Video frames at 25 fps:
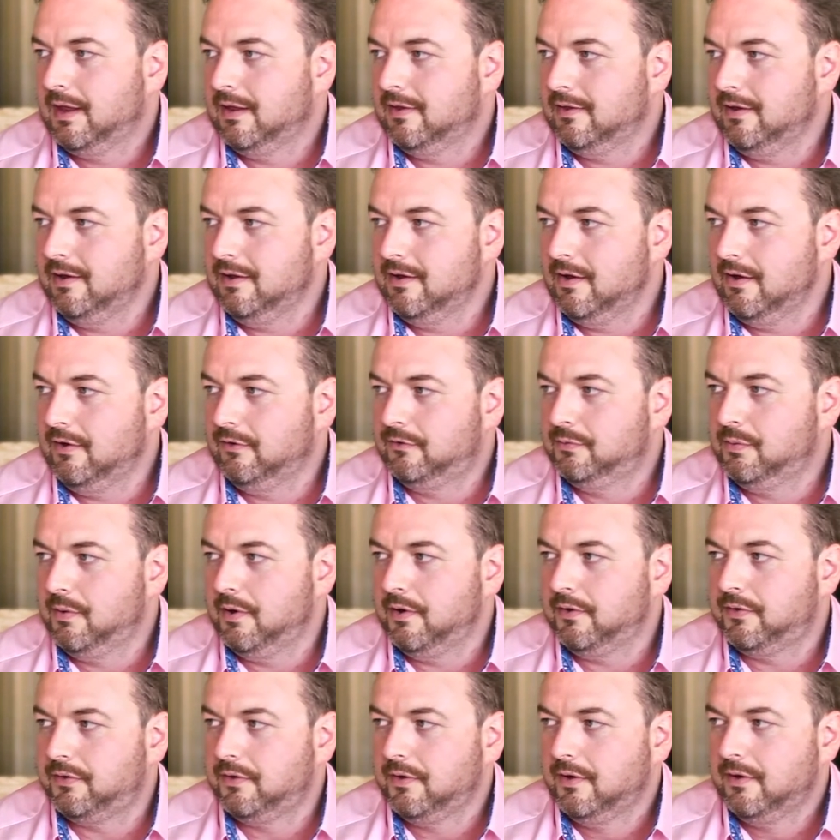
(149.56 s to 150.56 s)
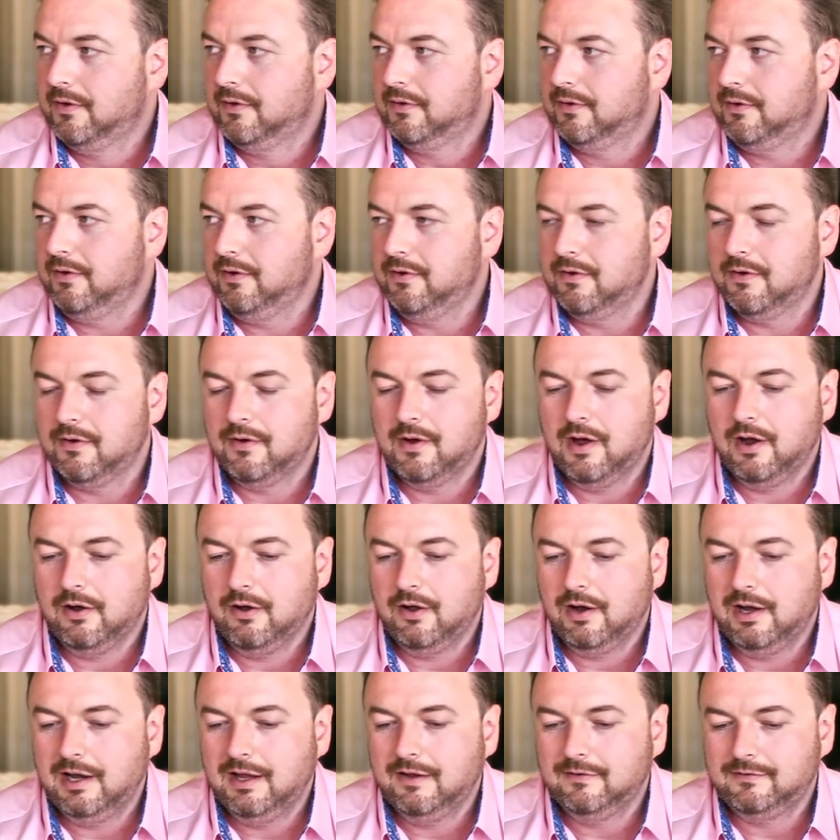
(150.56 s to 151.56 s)
you know, it's worth you know a
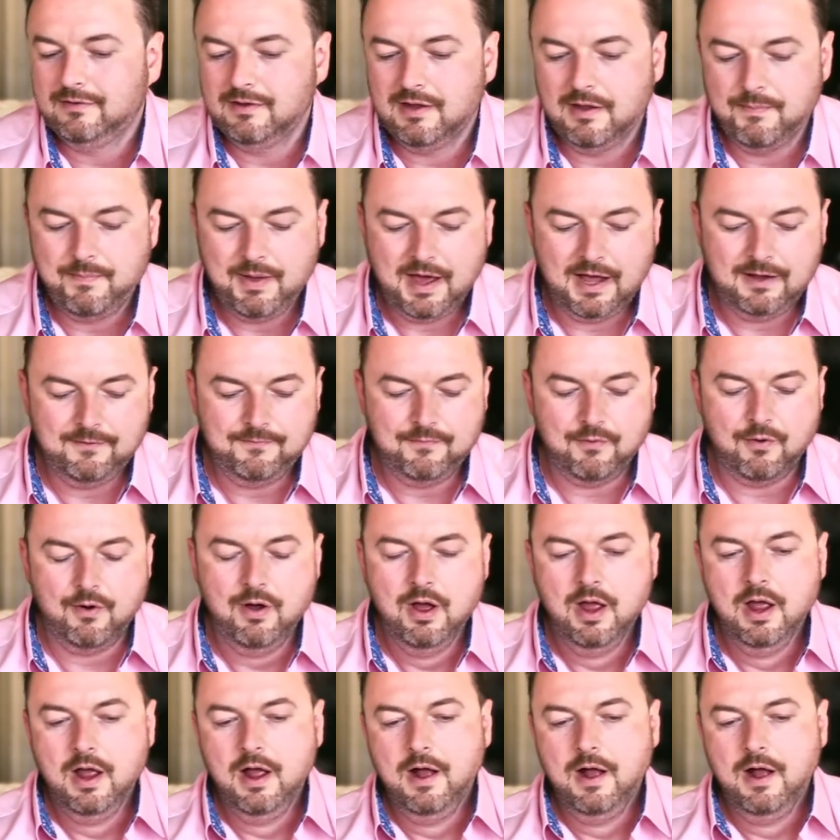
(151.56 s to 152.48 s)
lot less than they paid for.